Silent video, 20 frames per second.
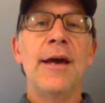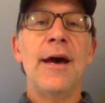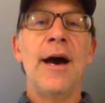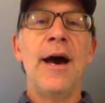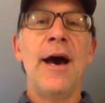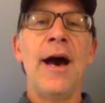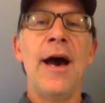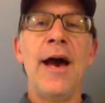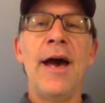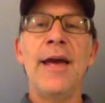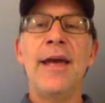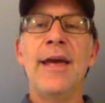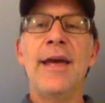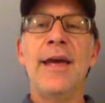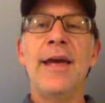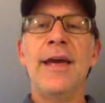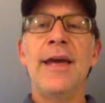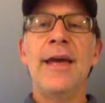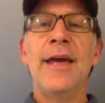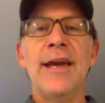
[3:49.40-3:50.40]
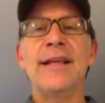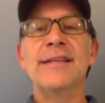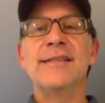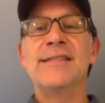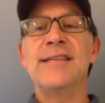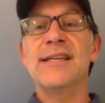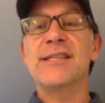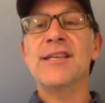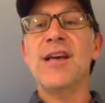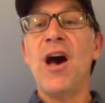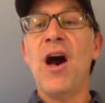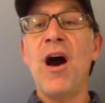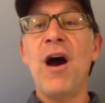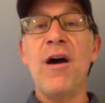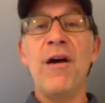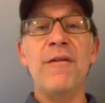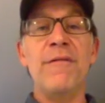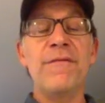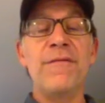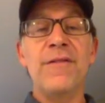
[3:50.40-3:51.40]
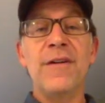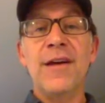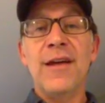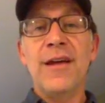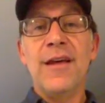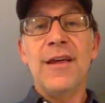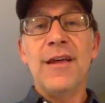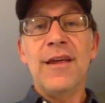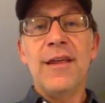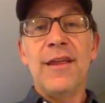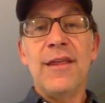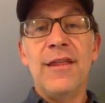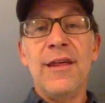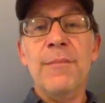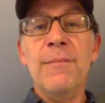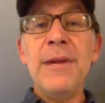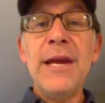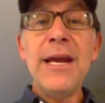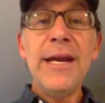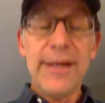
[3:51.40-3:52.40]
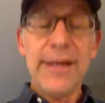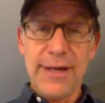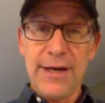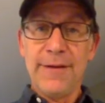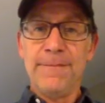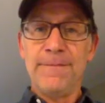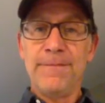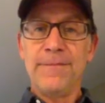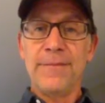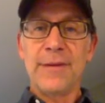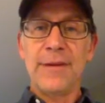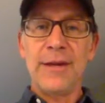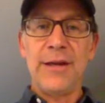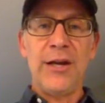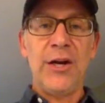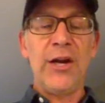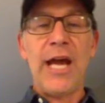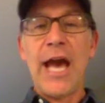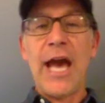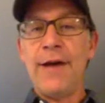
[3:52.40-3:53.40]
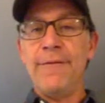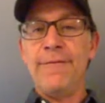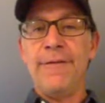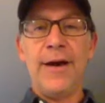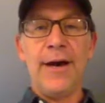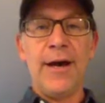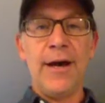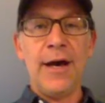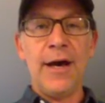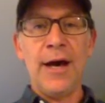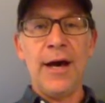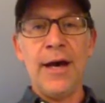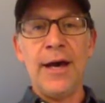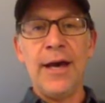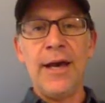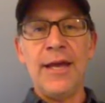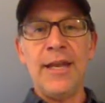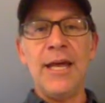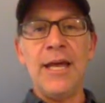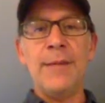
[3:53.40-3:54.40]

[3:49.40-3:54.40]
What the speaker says: uh, it consists of the media. Here you have an